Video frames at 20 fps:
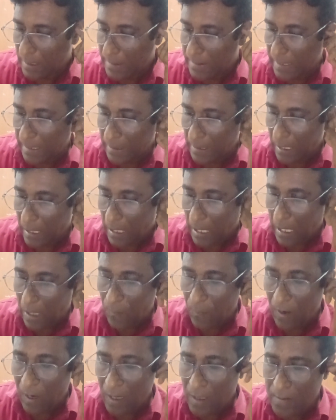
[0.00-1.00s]
Then
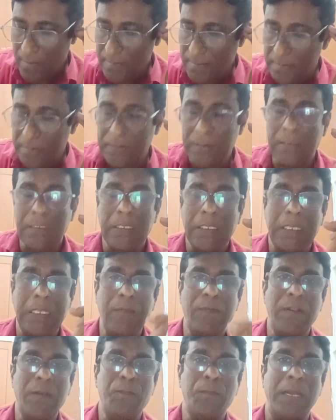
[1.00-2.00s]
awards
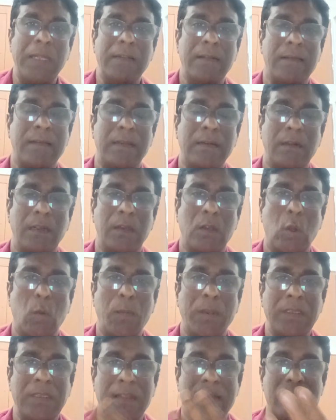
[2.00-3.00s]
given by the central
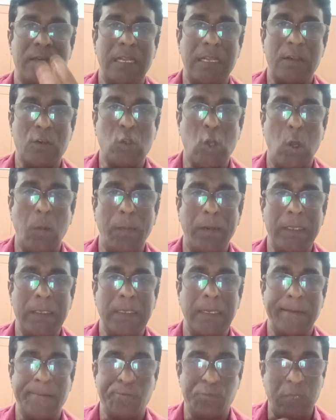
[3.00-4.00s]
government, the state
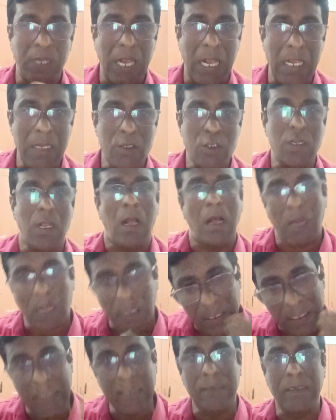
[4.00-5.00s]
government in cash
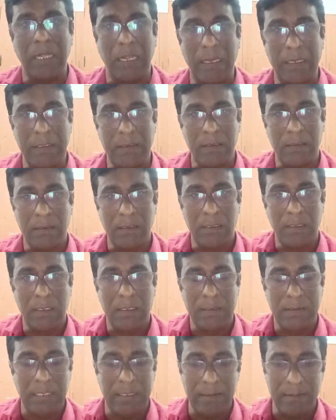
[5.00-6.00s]
or in kind,
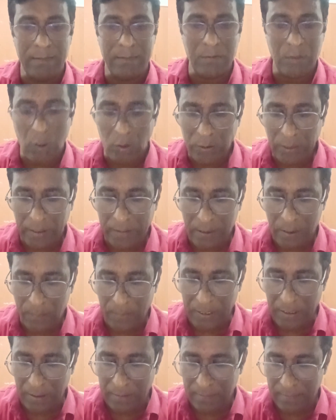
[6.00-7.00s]
that is not
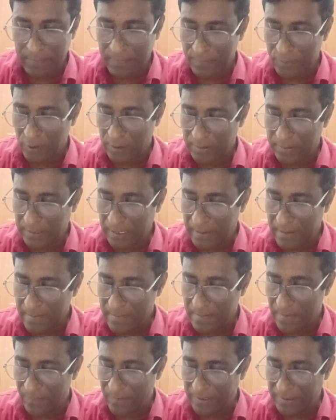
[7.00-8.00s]
taxable under section
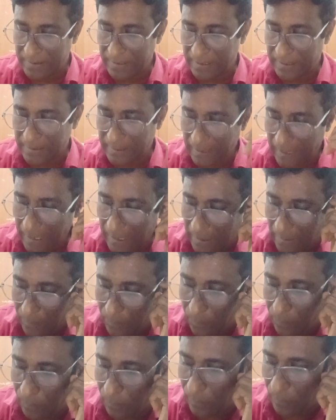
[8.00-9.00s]

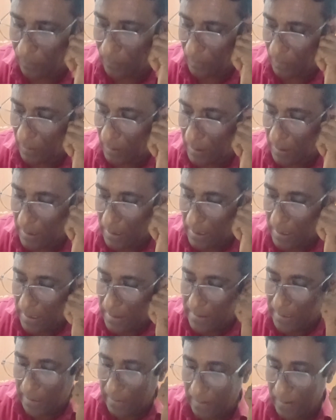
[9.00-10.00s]
1017A.
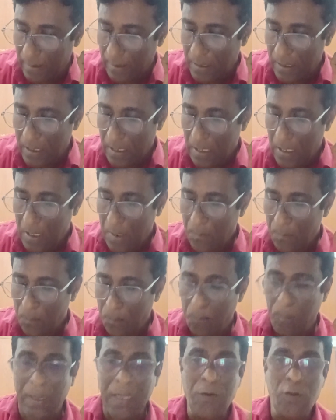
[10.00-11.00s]
Then
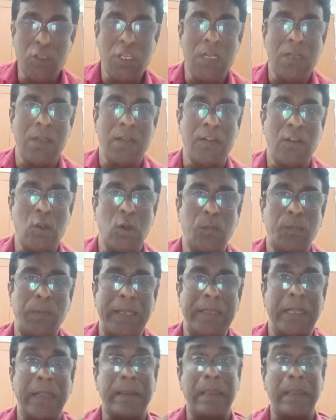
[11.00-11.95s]
pension received by the